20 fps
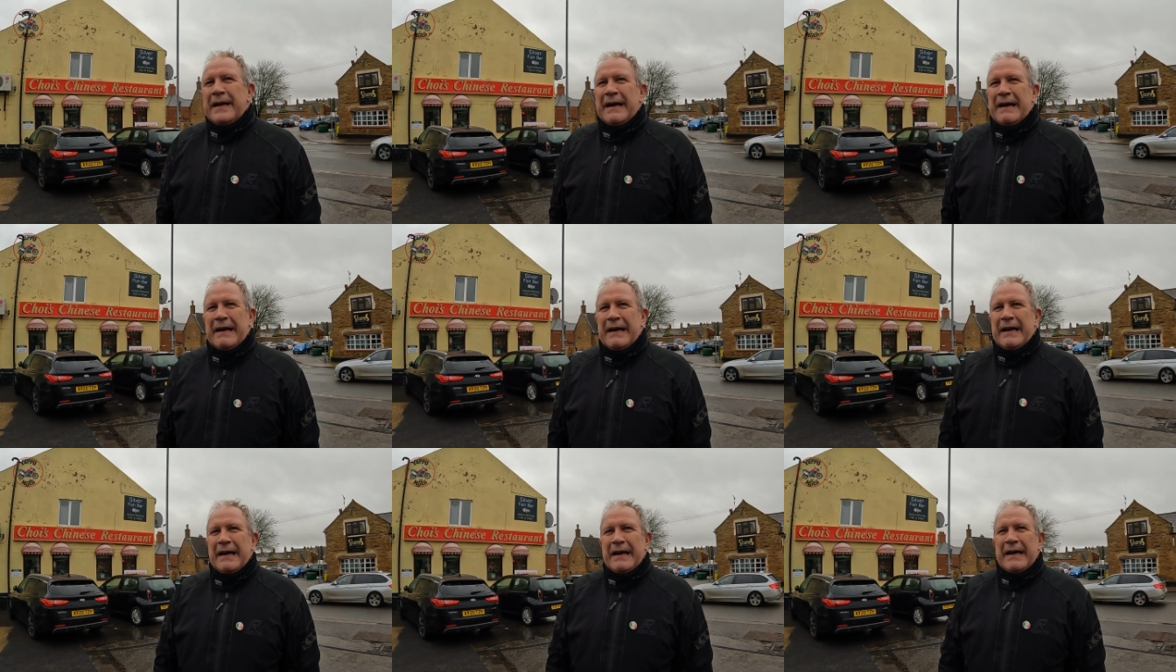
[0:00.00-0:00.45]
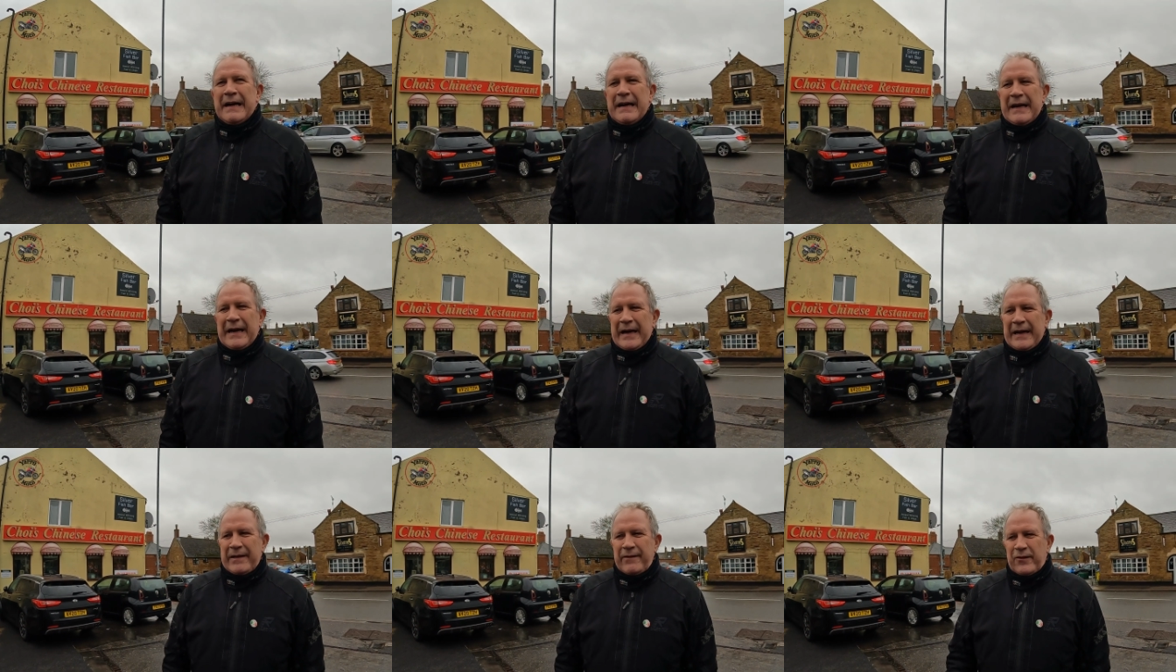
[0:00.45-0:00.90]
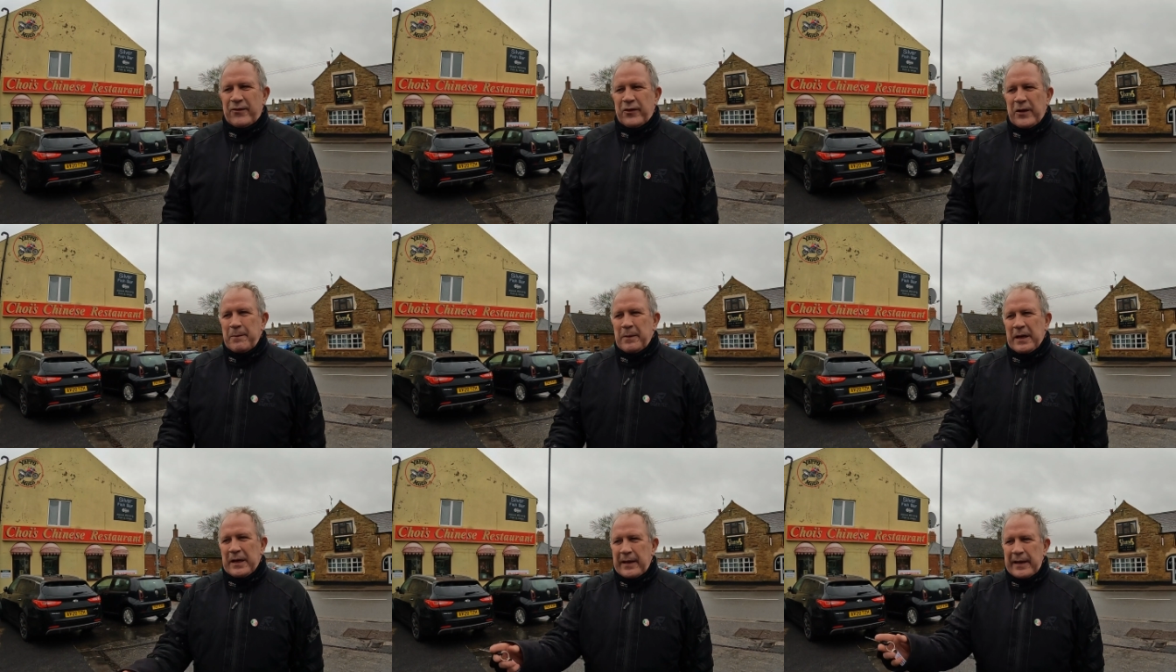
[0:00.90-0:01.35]
Uh, and
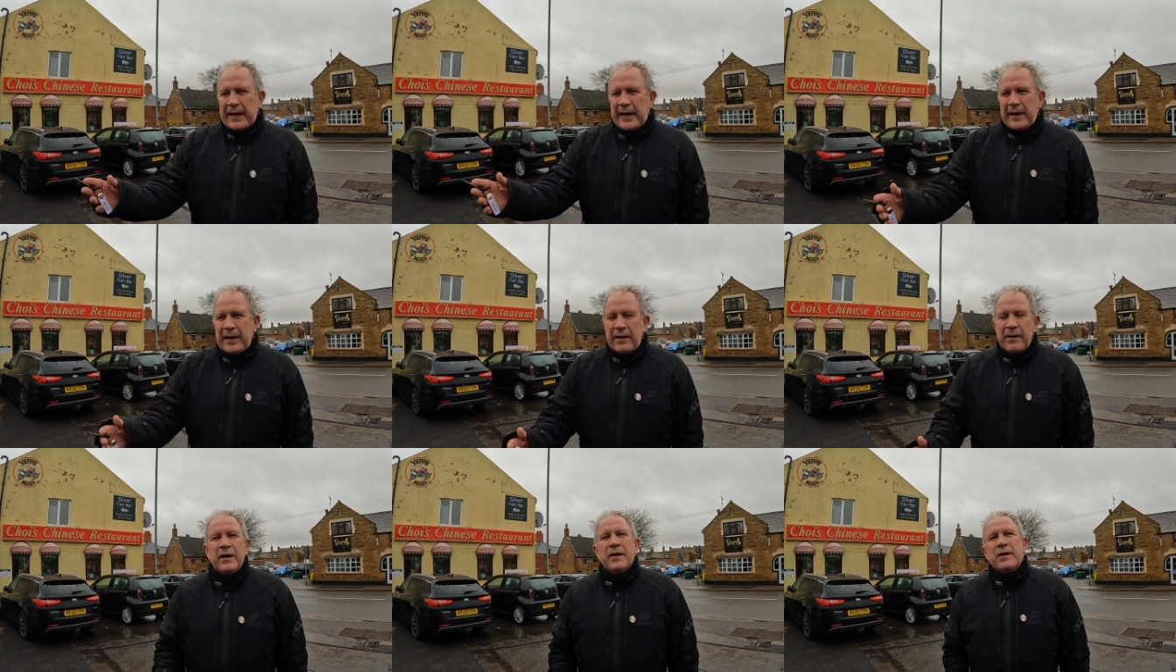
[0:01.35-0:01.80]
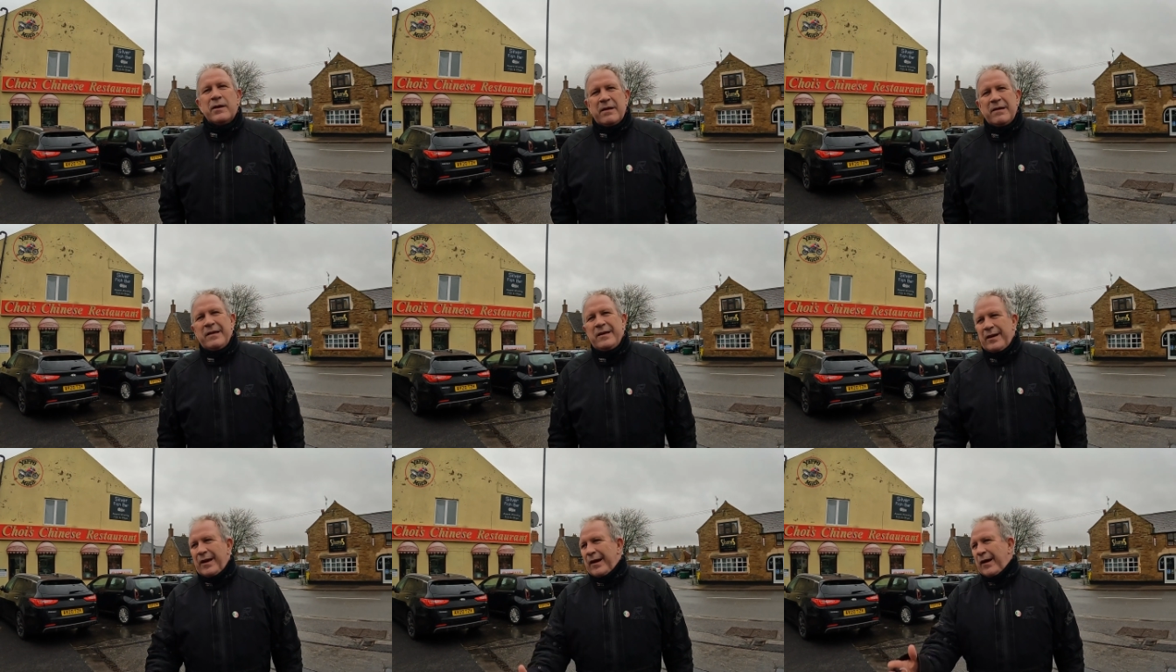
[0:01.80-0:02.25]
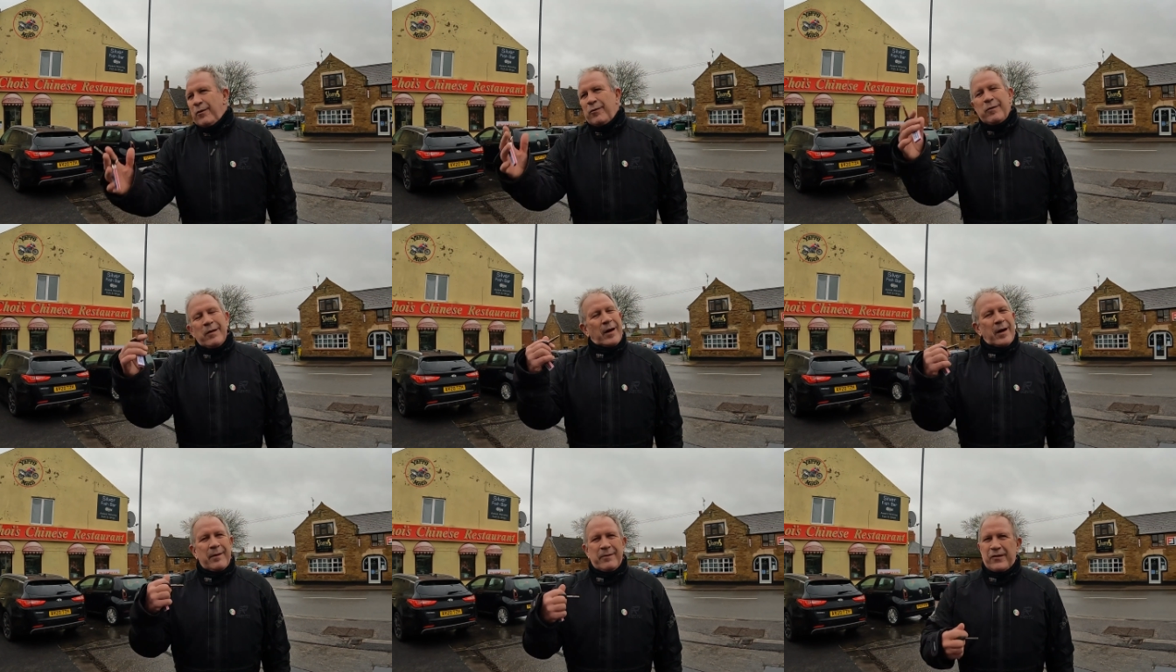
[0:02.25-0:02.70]
similarly, you know,
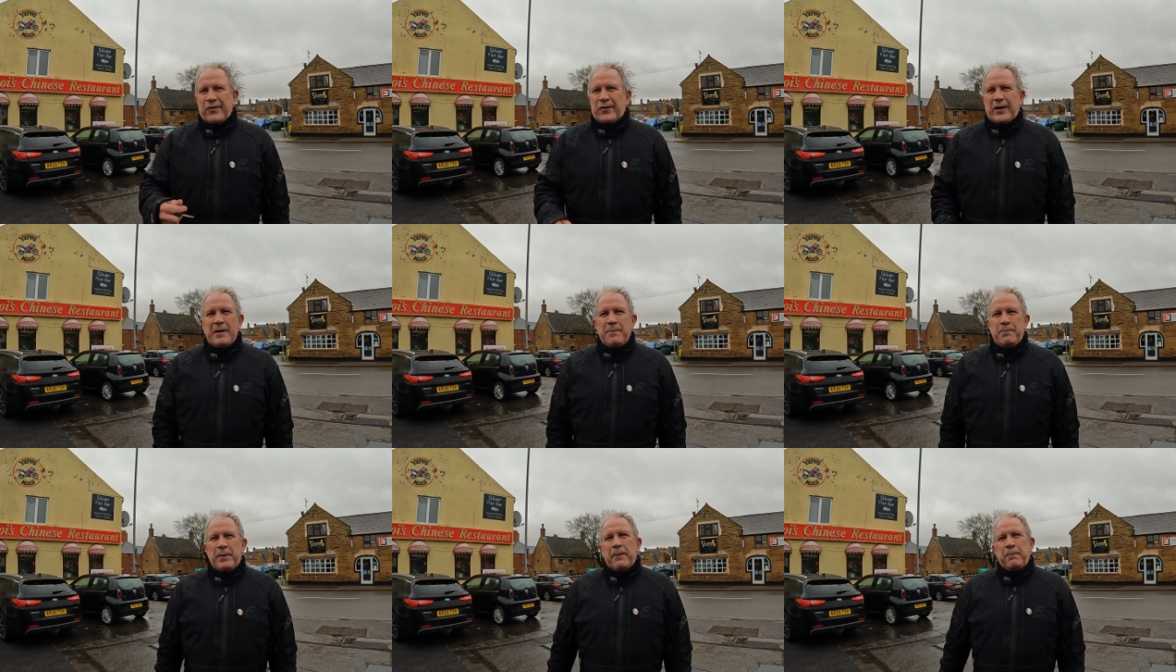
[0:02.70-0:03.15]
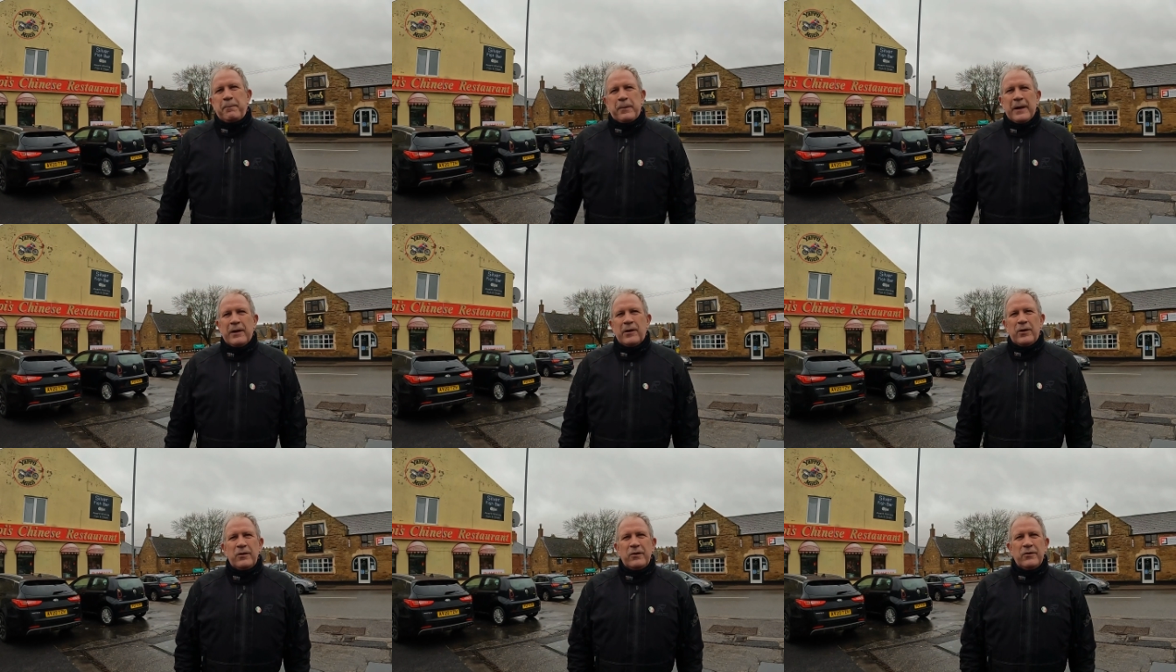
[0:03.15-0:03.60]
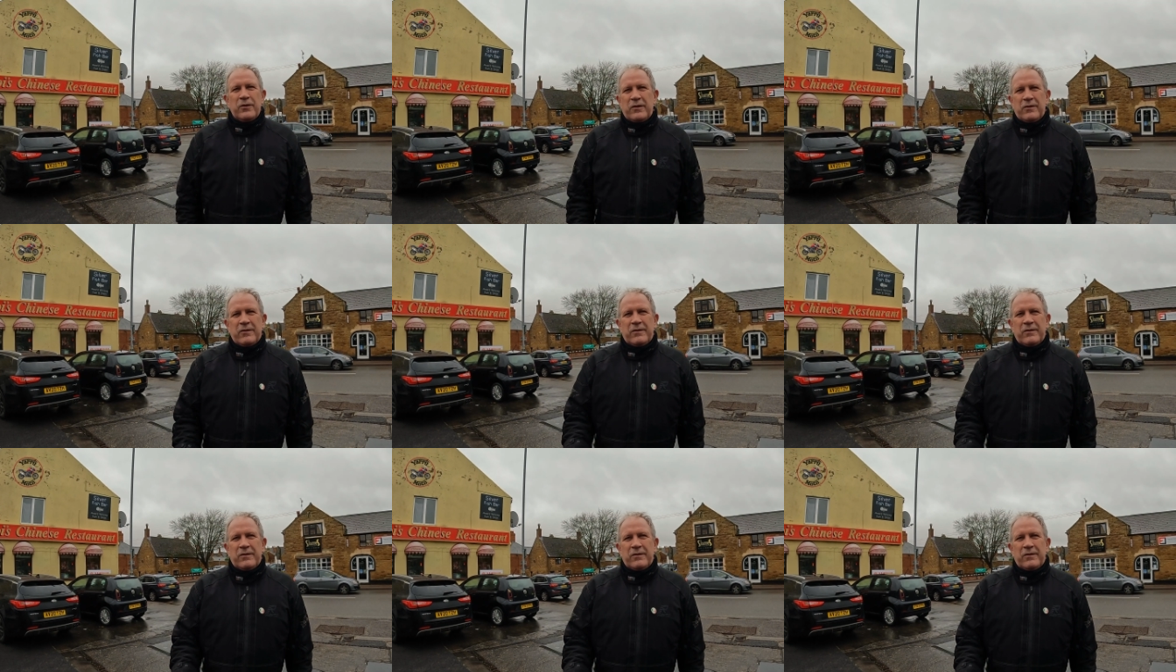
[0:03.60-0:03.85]
up steep uphill